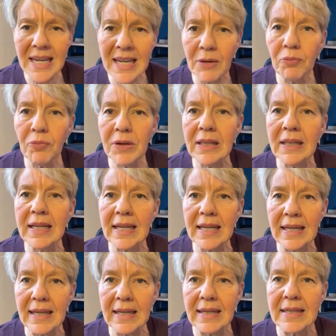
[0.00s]
think it really
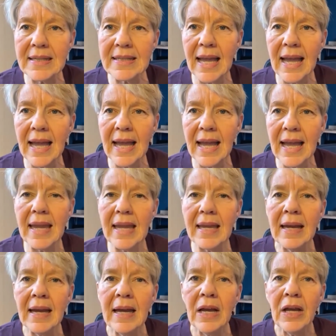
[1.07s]
is
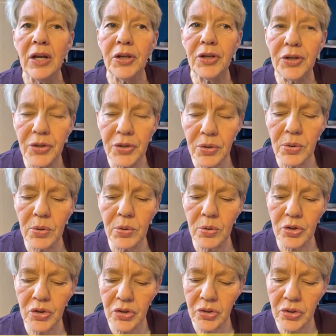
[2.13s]
a
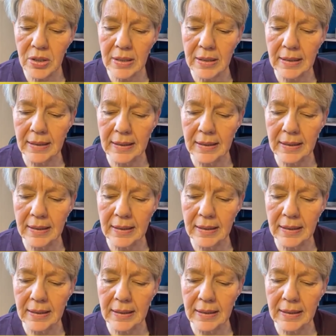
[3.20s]
huge